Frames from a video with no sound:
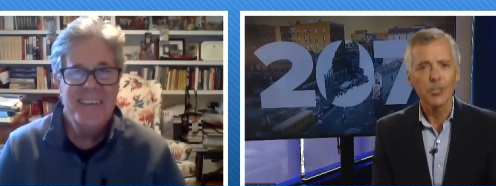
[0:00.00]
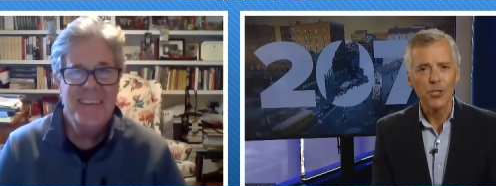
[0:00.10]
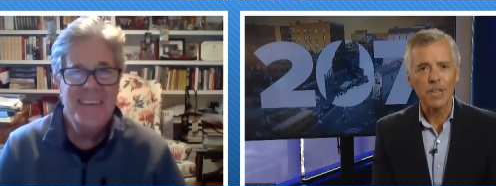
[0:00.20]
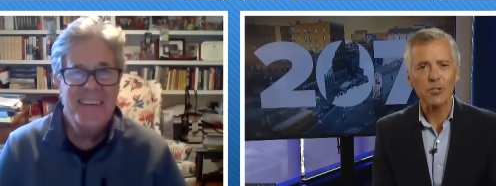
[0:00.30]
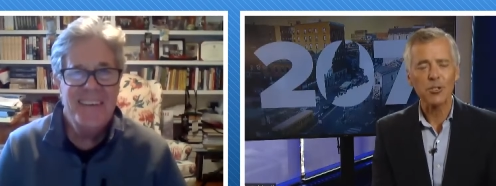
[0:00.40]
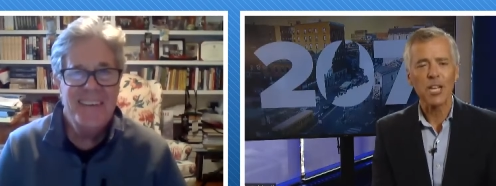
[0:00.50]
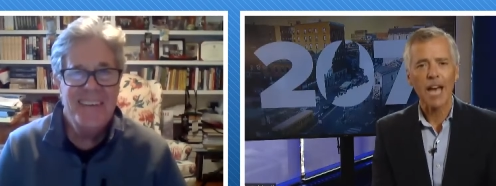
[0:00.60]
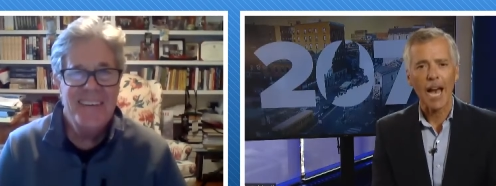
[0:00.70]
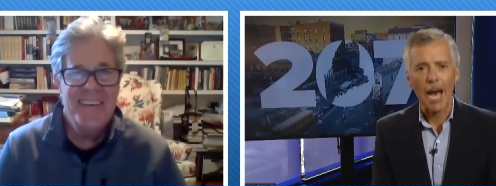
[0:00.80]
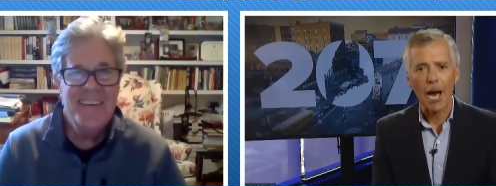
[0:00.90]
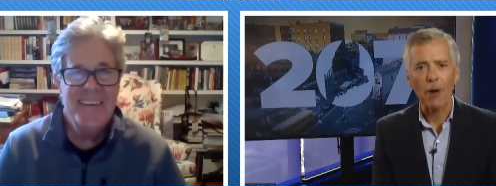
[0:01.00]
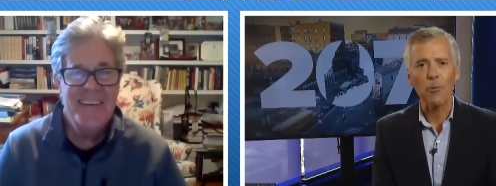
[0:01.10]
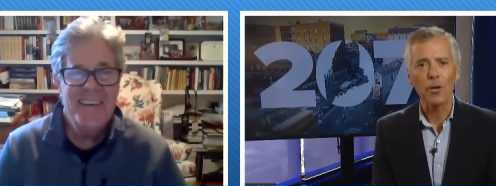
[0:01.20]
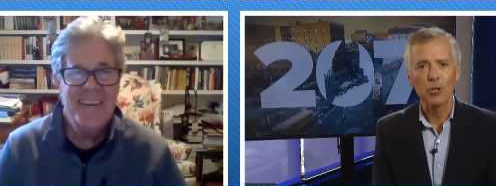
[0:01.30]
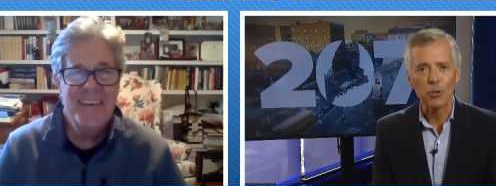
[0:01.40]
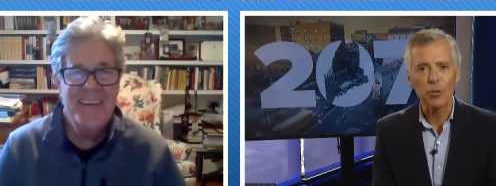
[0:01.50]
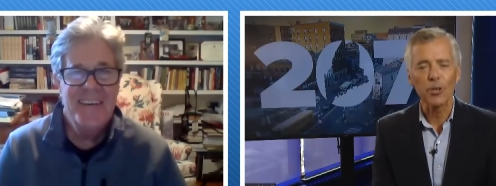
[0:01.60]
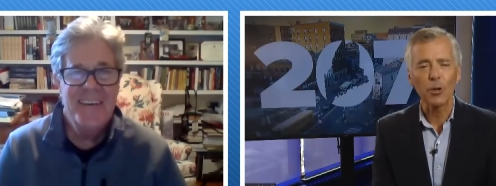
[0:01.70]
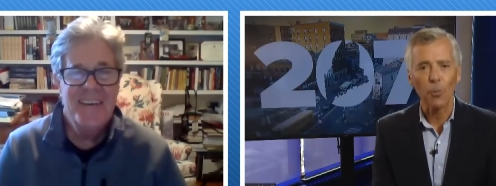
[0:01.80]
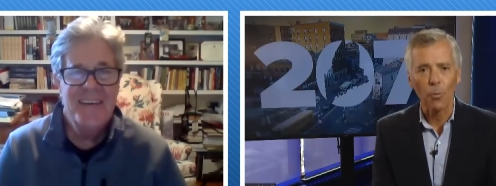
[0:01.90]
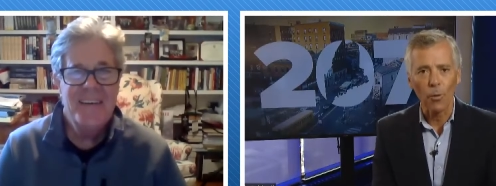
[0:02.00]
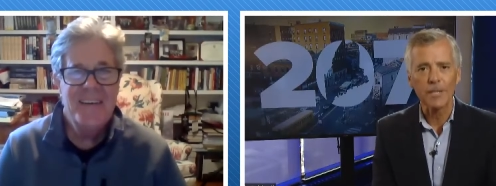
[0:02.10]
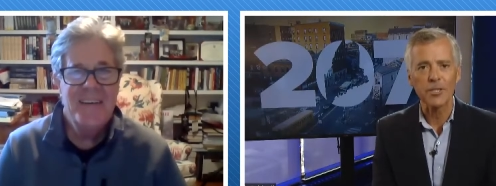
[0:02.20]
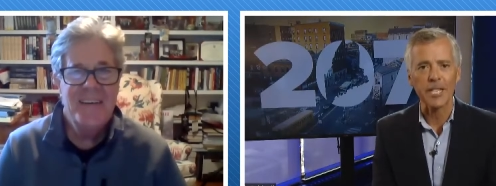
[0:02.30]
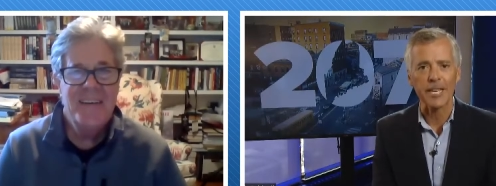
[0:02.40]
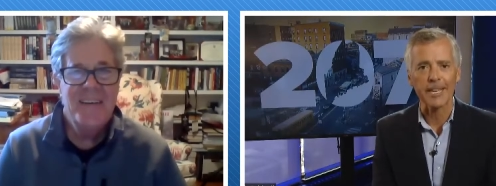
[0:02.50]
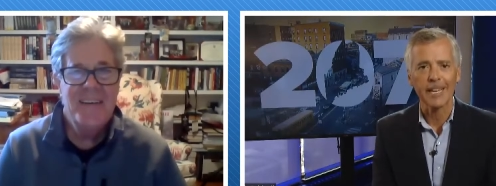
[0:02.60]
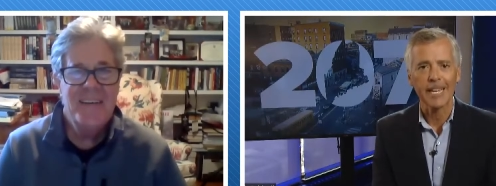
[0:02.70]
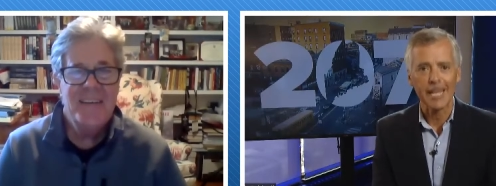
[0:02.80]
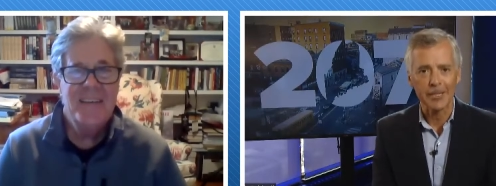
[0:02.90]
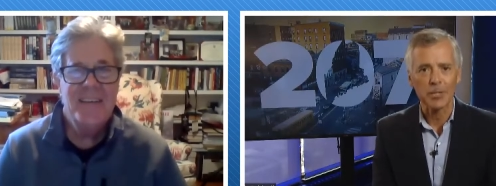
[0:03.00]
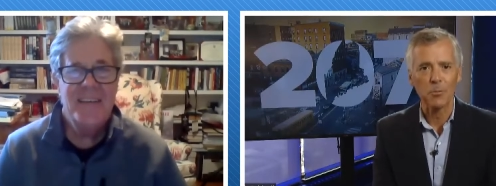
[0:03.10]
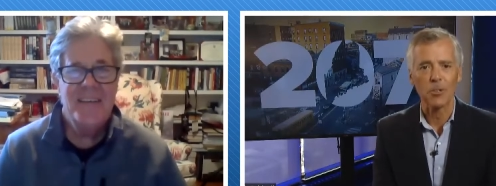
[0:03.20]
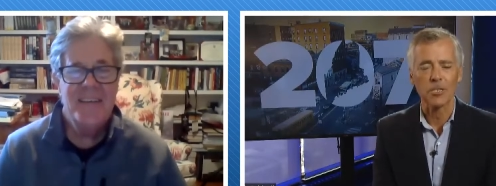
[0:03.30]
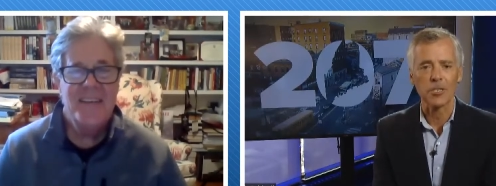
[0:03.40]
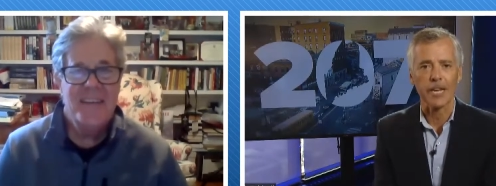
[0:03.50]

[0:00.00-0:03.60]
Speaker 1: Just how good was he in sports